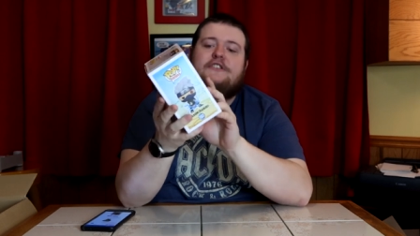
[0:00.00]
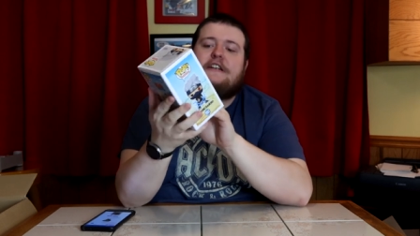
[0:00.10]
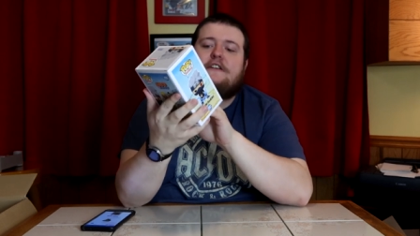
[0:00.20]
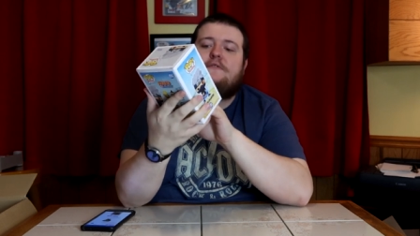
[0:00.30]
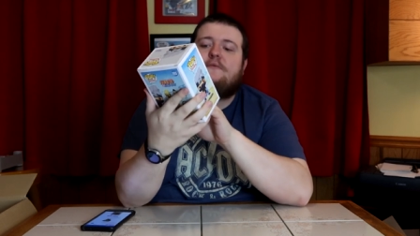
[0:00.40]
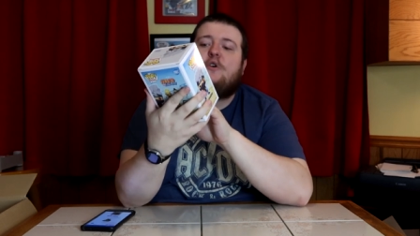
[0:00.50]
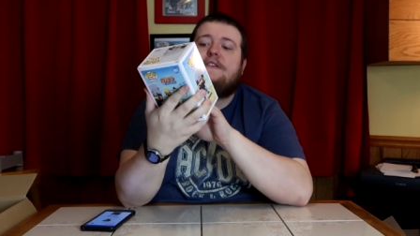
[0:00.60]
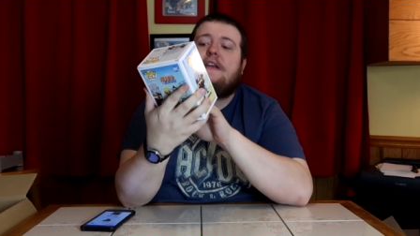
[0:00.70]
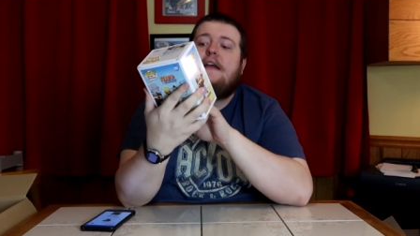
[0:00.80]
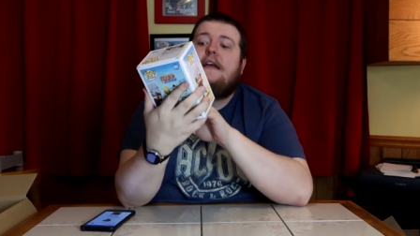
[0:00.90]
sticker
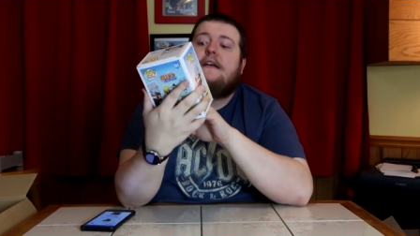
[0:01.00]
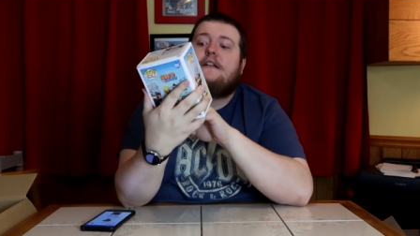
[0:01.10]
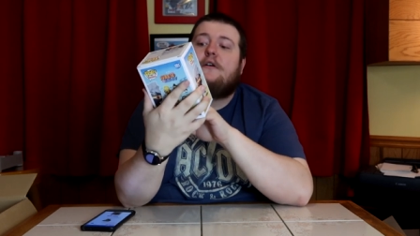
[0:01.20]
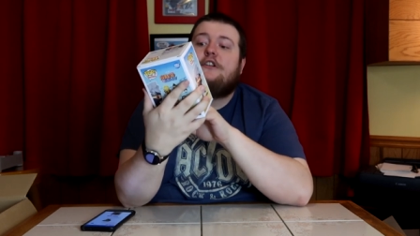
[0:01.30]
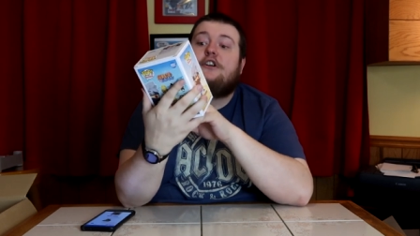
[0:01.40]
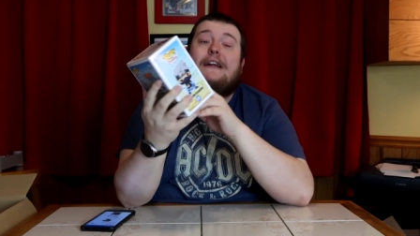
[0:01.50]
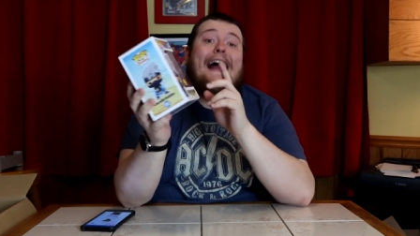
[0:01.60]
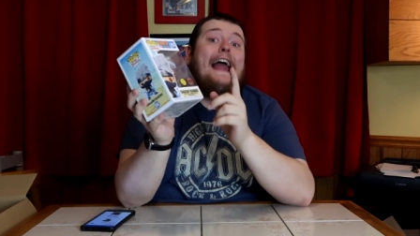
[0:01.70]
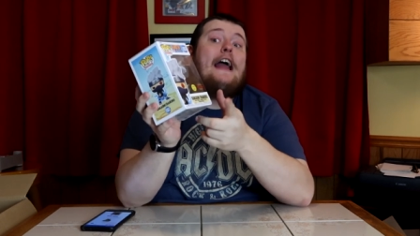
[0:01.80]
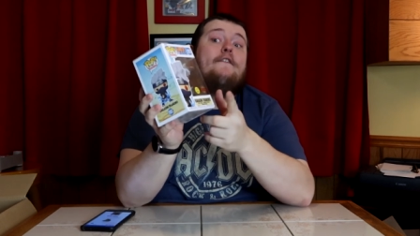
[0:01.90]
was. Glow in the dark.
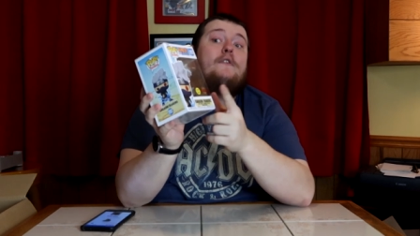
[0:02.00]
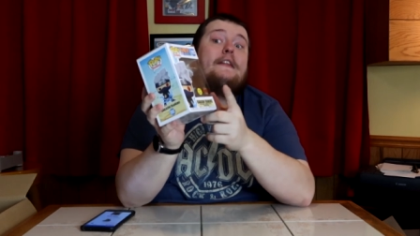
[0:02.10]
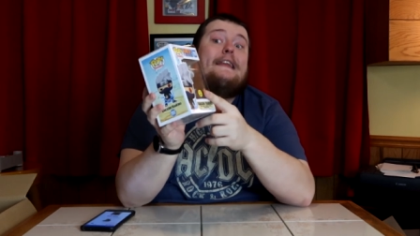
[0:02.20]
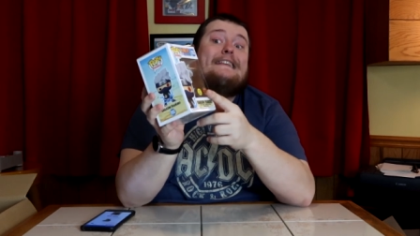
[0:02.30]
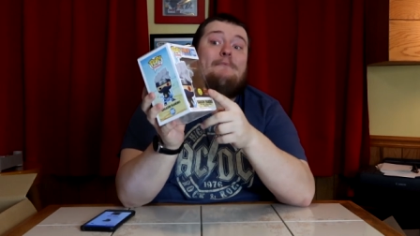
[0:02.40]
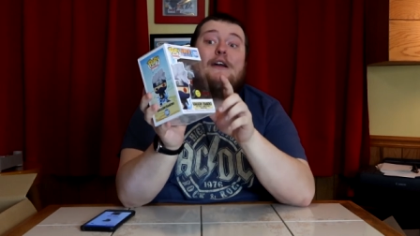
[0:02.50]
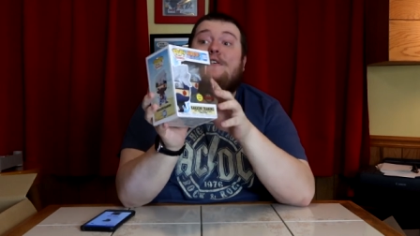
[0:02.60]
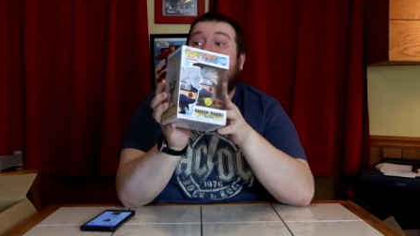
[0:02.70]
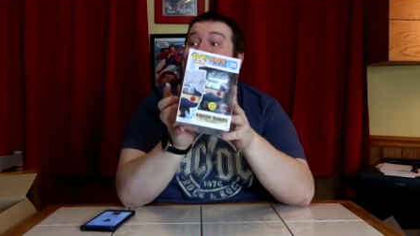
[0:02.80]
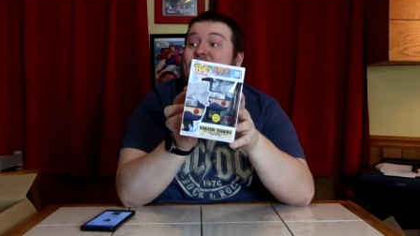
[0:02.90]
I have one of these in my own
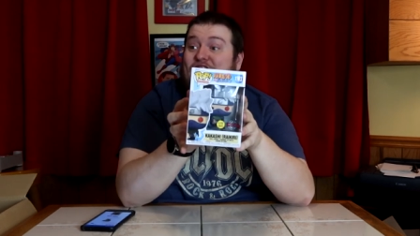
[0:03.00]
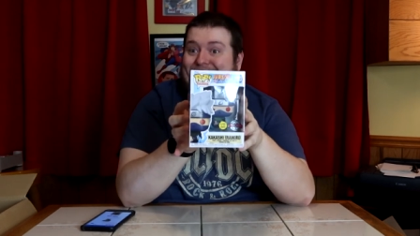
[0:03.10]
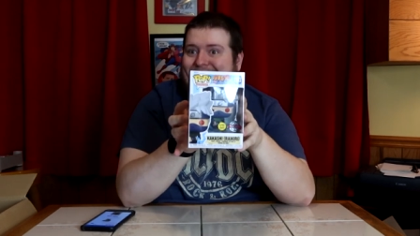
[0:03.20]
collection.